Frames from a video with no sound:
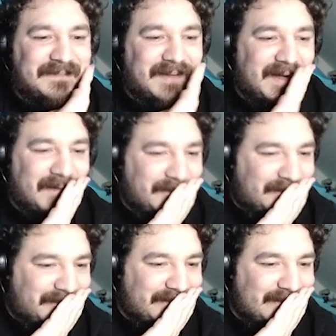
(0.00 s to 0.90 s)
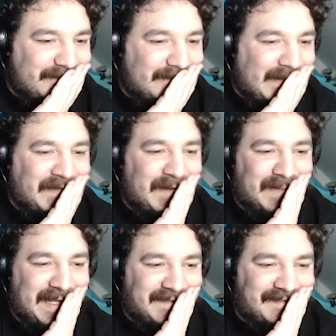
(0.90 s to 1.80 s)
but I feel like
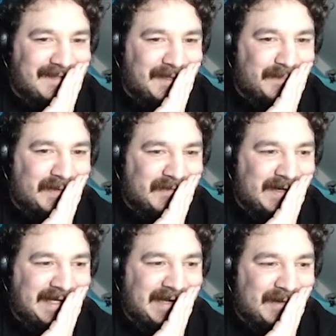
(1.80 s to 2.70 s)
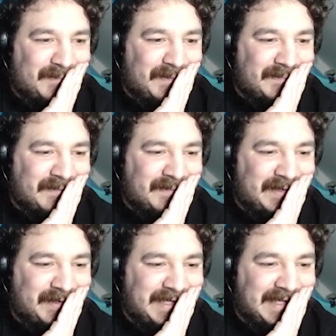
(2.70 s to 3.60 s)
playing the slot bot right now, oh, but, but we
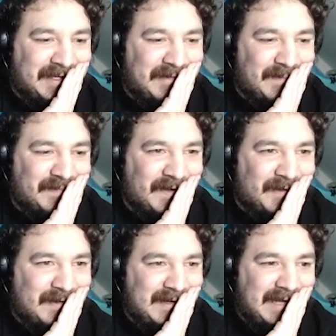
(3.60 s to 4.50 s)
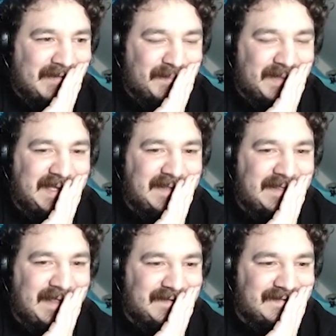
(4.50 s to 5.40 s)
could get you up, so if I play
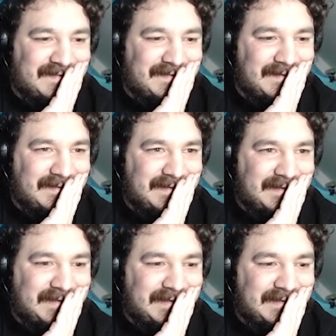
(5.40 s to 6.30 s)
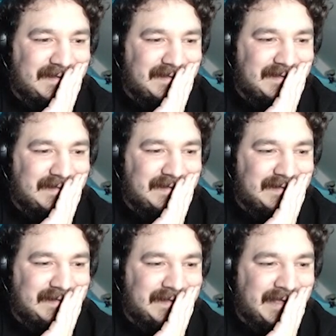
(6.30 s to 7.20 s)
this,
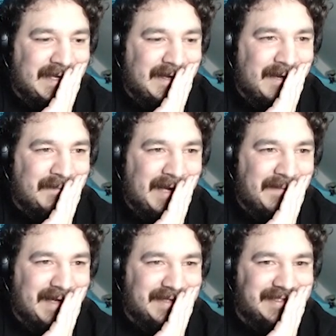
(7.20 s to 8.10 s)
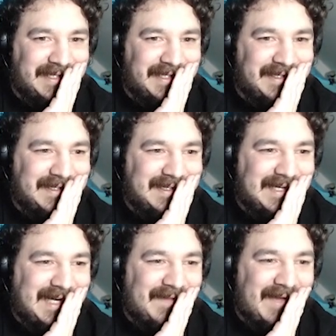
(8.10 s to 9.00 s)
yeah, I'm, I'm actually,
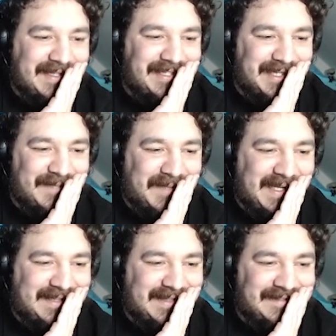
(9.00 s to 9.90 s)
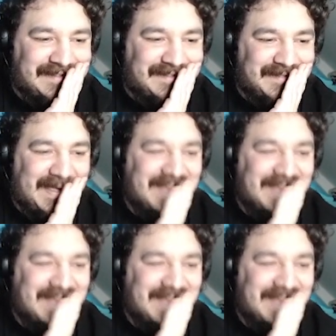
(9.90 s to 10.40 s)
I'm actually gonna play this just to make,